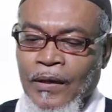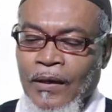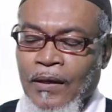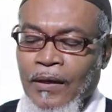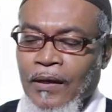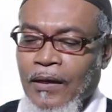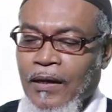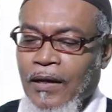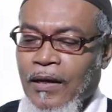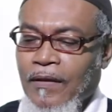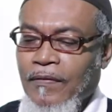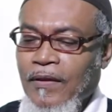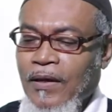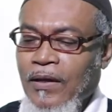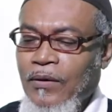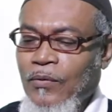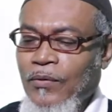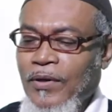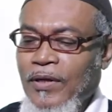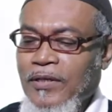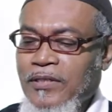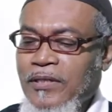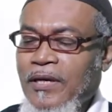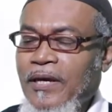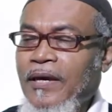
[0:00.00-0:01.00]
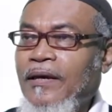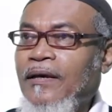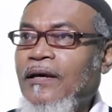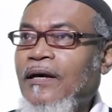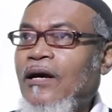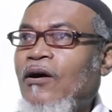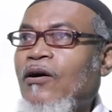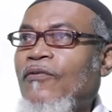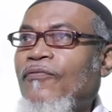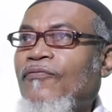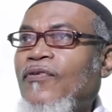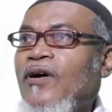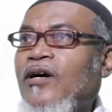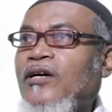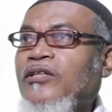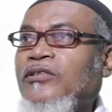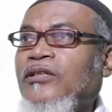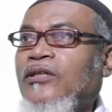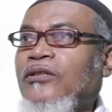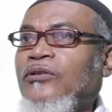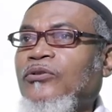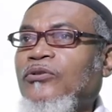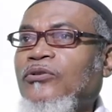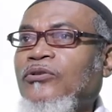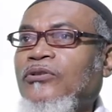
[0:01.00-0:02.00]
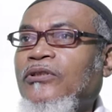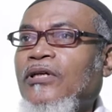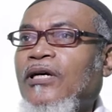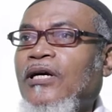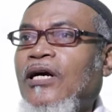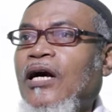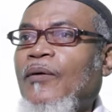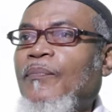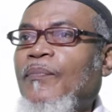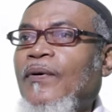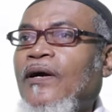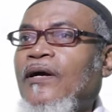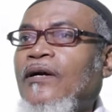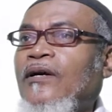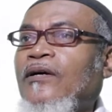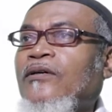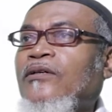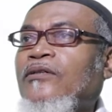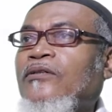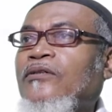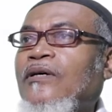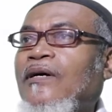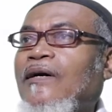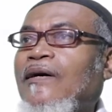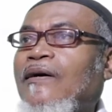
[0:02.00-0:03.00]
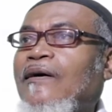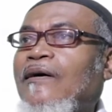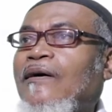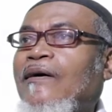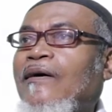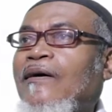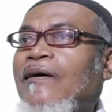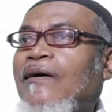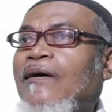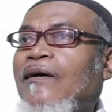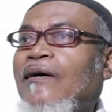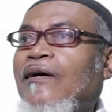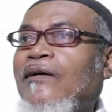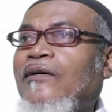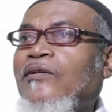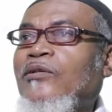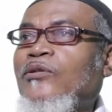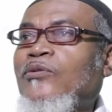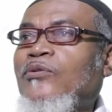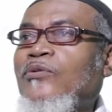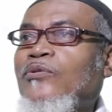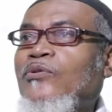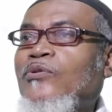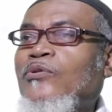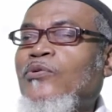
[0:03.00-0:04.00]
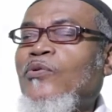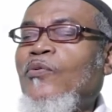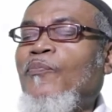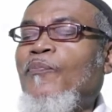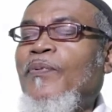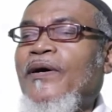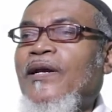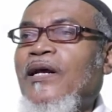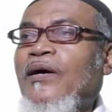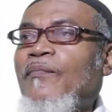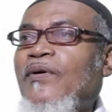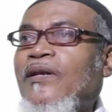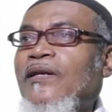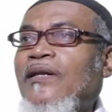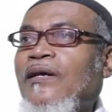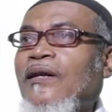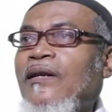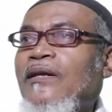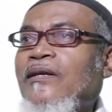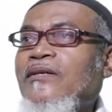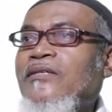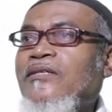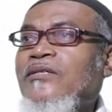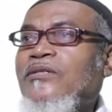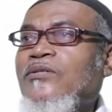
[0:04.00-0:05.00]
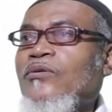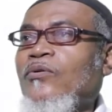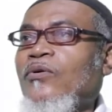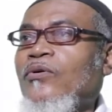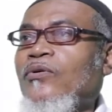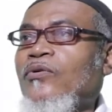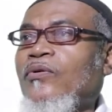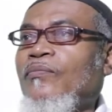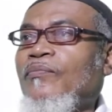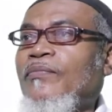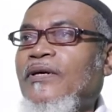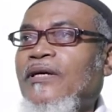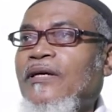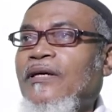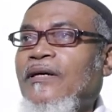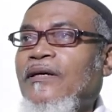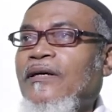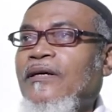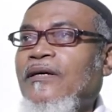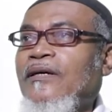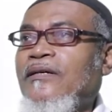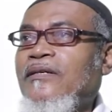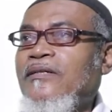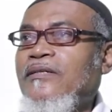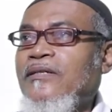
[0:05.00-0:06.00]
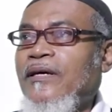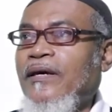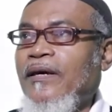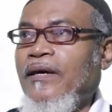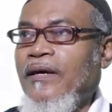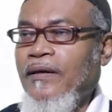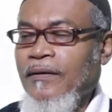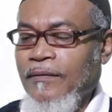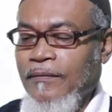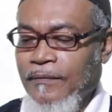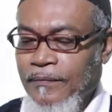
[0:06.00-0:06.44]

and then we are saying our function should take up a two parameter list, so it will be int a,